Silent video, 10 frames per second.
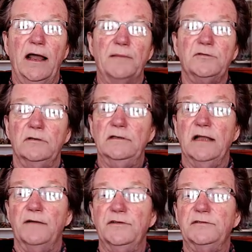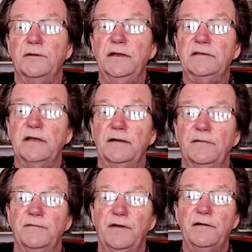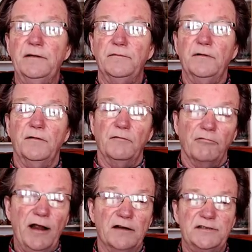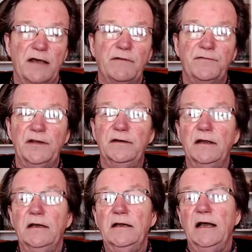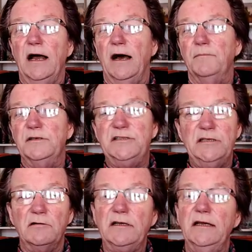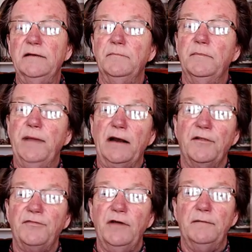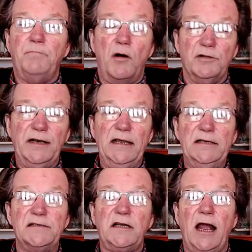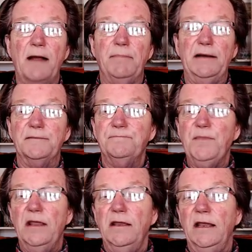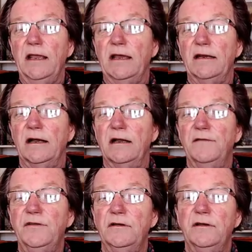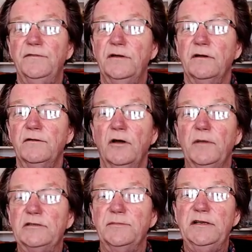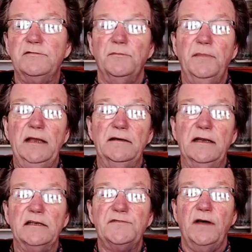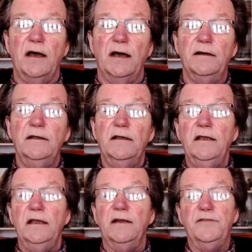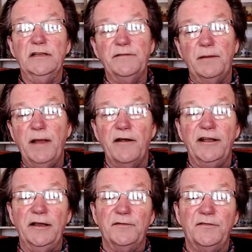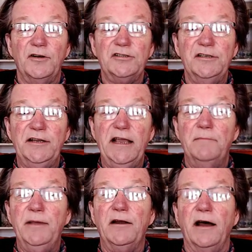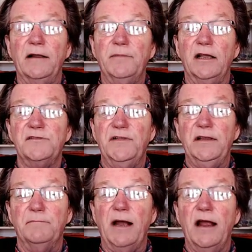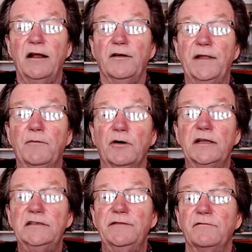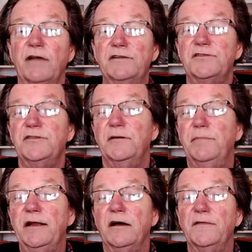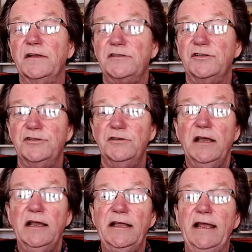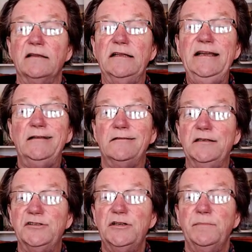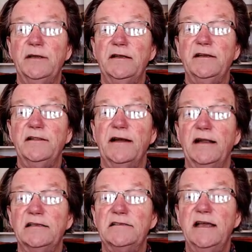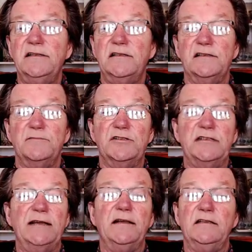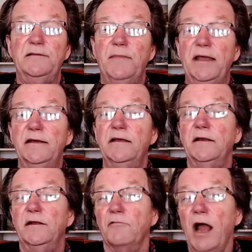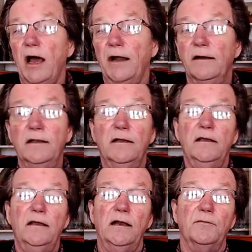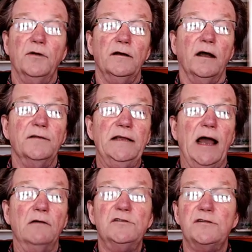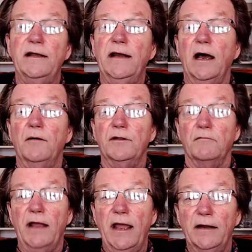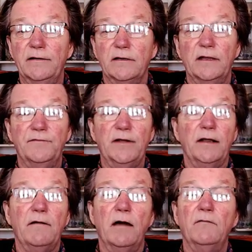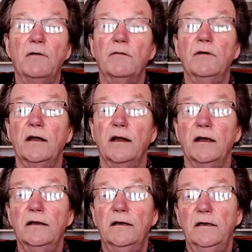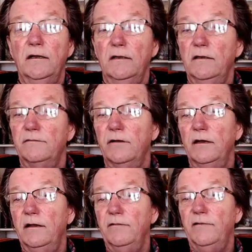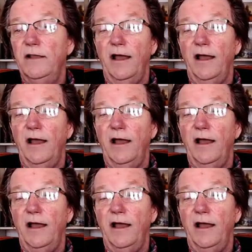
absolutely loved. It's a very rare Safevid silk and metal thread Polonaise carpet. And if you don't know much of these, are made in Isfahan. And if you live in America, unfortunately, you can't bid on it because of the embargo. They won't let you even register to bid on this because you can't legally ship it into the United States because it was technically made in Iran. And we're on the outs right now with Iran until they figure out what we're going to...